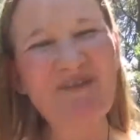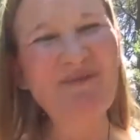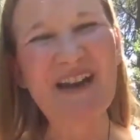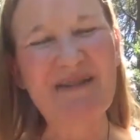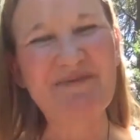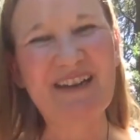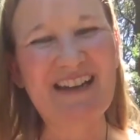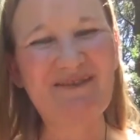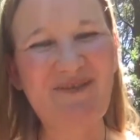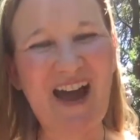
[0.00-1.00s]
been able to
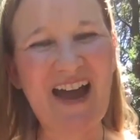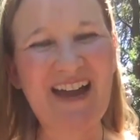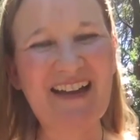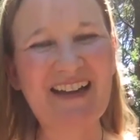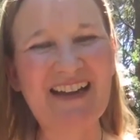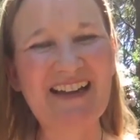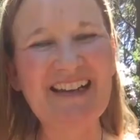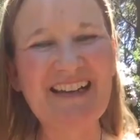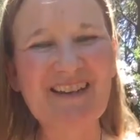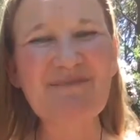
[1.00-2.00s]
convey a
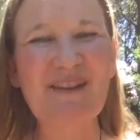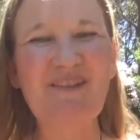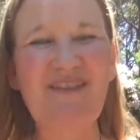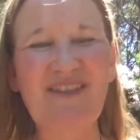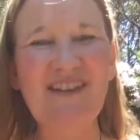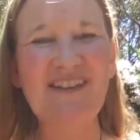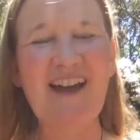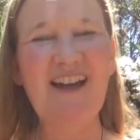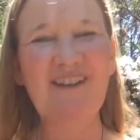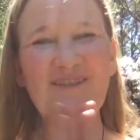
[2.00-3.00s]
little bit of just
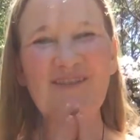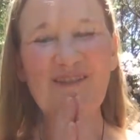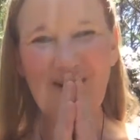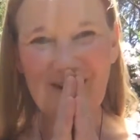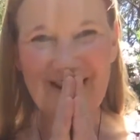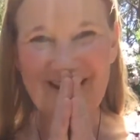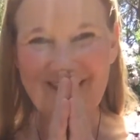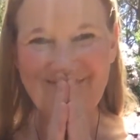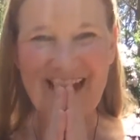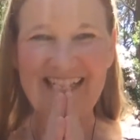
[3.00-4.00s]
how truly
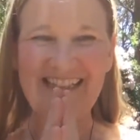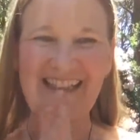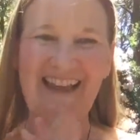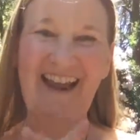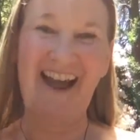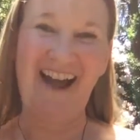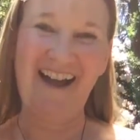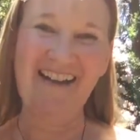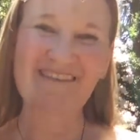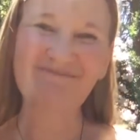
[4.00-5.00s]
amazing they
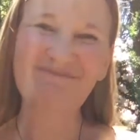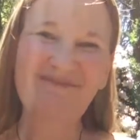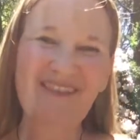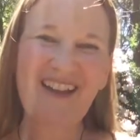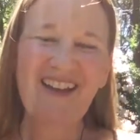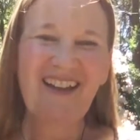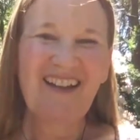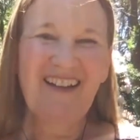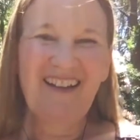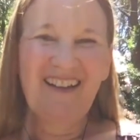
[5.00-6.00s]
are.
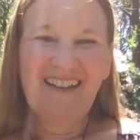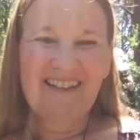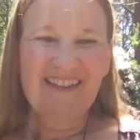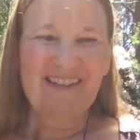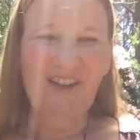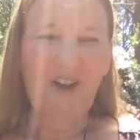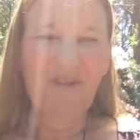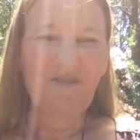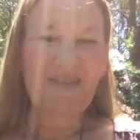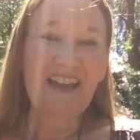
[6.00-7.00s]

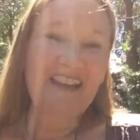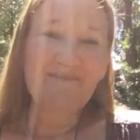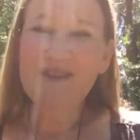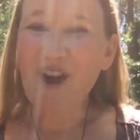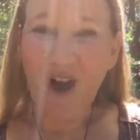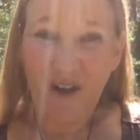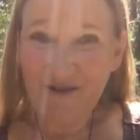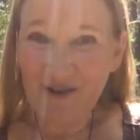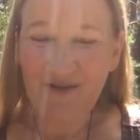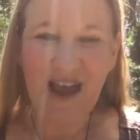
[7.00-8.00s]
So let me know
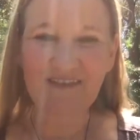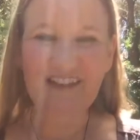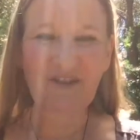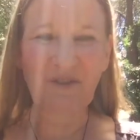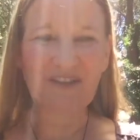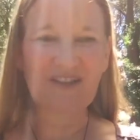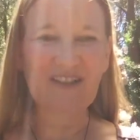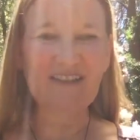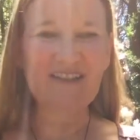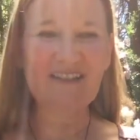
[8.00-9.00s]
if you have any
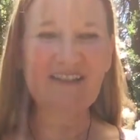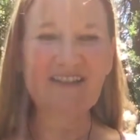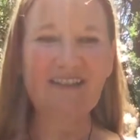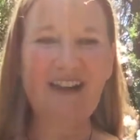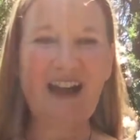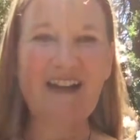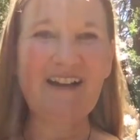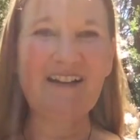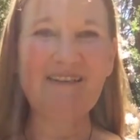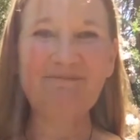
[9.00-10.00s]
questions.
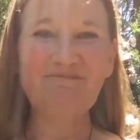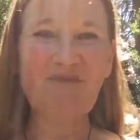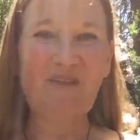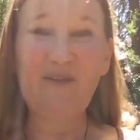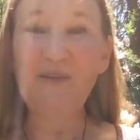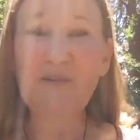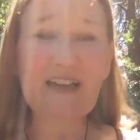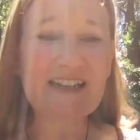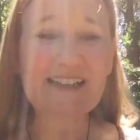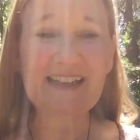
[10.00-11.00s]
Feel
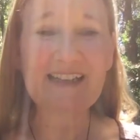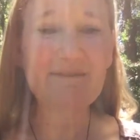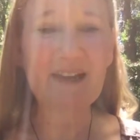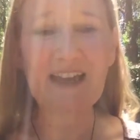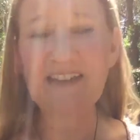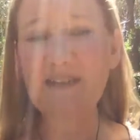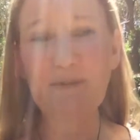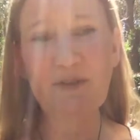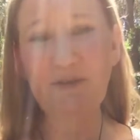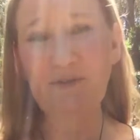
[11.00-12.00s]
free to send me any
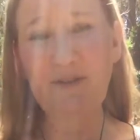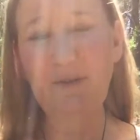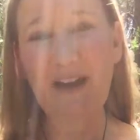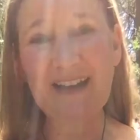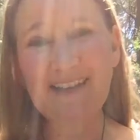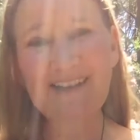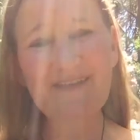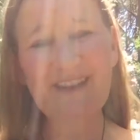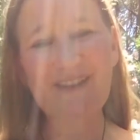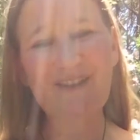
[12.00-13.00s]
special requests
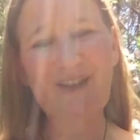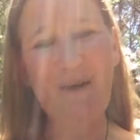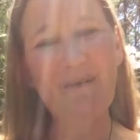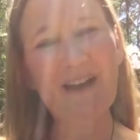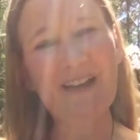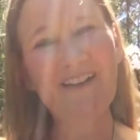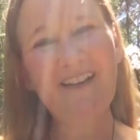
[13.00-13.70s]
if there's a topic